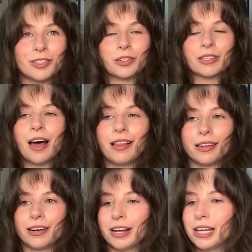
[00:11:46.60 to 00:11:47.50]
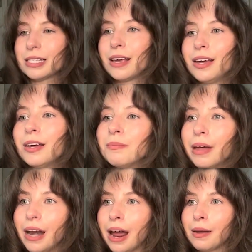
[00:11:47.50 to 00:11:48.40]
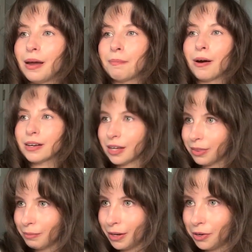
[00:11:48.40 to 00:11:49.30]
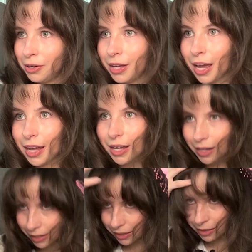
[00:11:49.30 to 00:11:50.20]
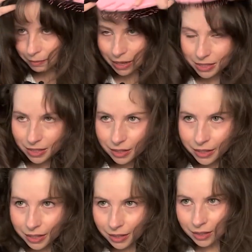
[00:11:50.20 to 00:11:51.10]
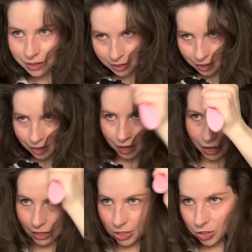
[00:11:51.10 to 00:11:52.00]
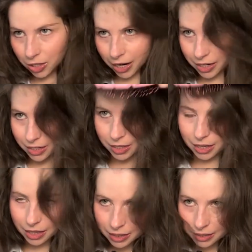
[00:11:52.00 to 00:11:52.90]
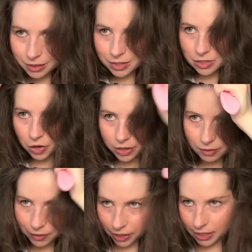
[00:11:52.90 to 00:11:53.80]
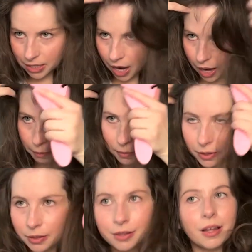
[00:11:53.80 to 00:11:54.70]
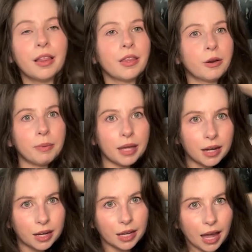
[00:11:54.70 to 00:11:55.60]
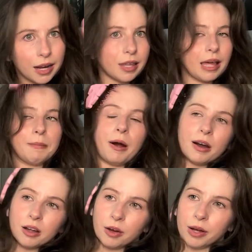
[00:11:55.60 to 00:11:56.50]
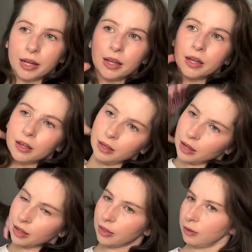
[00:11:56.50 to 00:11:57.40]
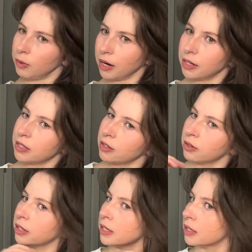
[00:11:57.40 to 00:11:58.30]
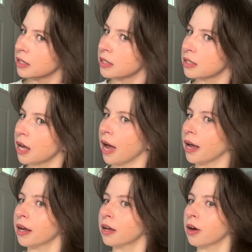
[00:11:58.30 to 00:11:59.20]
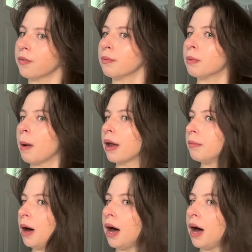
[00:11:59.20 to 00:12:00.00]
looks hilarious, but I part down the middle, and basically I just try to kind of start at the very top a little bit and kind of get that part going. And then what I do is I go from the bottom